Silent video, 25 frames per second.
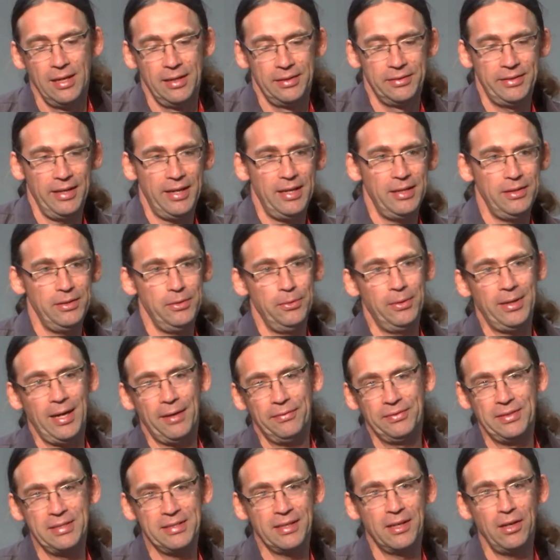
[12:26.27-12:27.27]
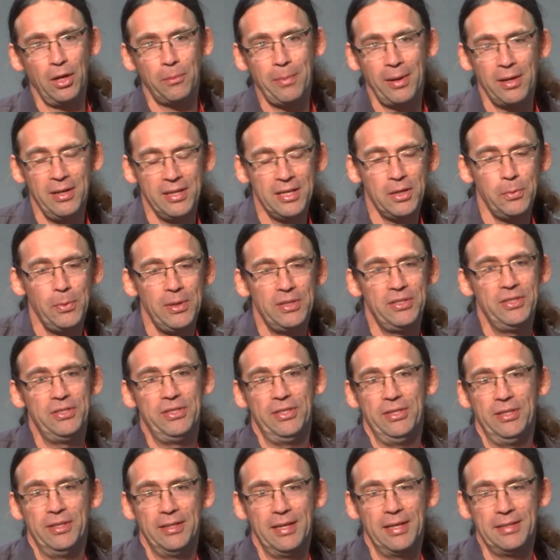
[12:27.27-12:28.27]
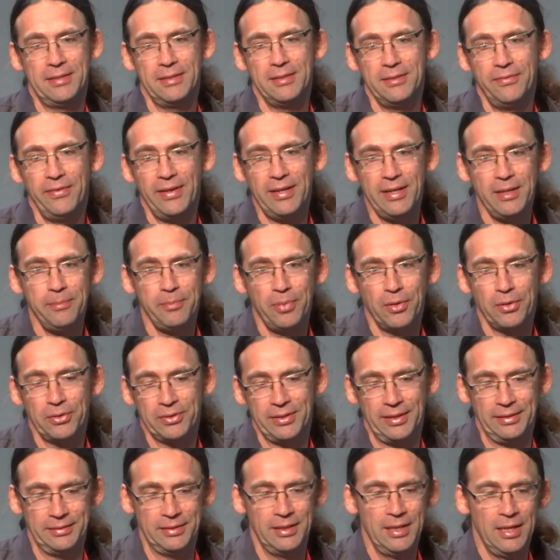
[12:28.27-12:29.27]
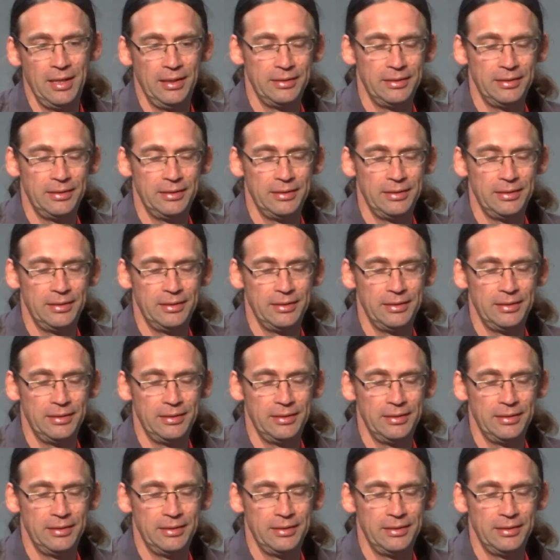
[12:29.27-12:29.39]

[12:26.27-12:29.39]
Then you have this global liquidity. Yes, it's very important.